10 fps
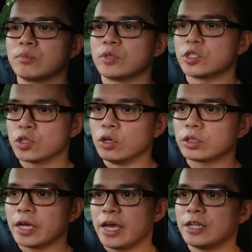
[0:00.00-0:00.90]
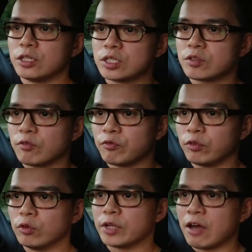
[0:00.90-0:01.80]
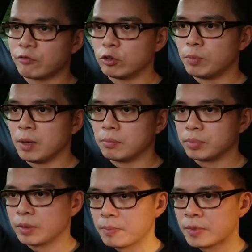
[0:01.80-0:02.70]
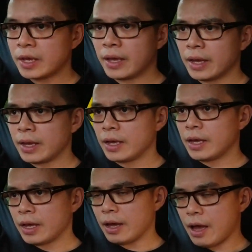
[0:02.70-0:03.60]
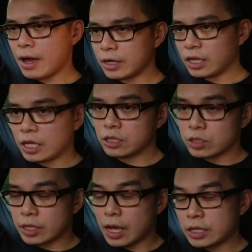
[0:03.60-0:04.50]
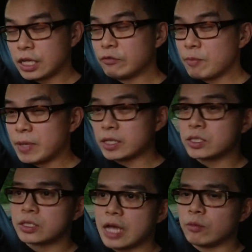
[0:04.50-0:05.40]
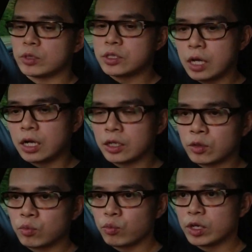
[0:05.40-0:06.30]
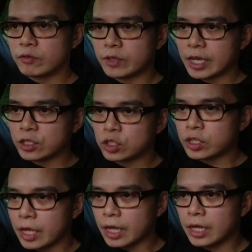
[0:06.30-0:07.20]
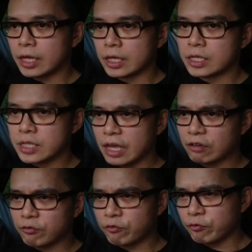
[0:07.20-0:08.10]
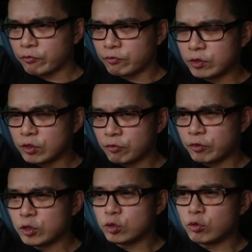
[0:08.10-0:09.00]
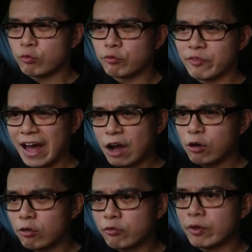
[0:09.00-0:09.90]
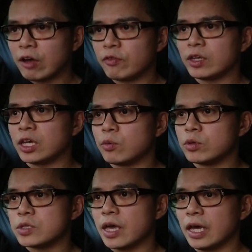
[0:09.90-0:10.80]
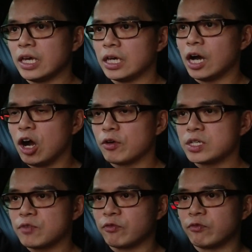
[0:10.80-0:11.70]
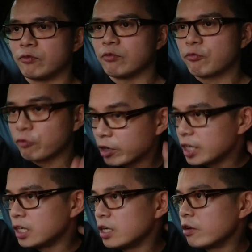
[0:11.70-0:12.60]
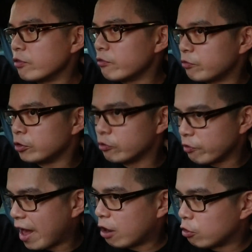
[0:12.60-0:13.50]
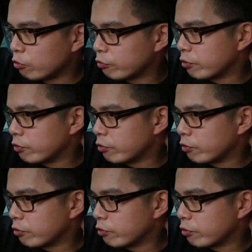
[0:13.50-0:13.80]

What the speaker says: stock innards for that fuel pump. And the other bits that was done with the engine is a fuel valve. I think it was a RS3 fuel valve.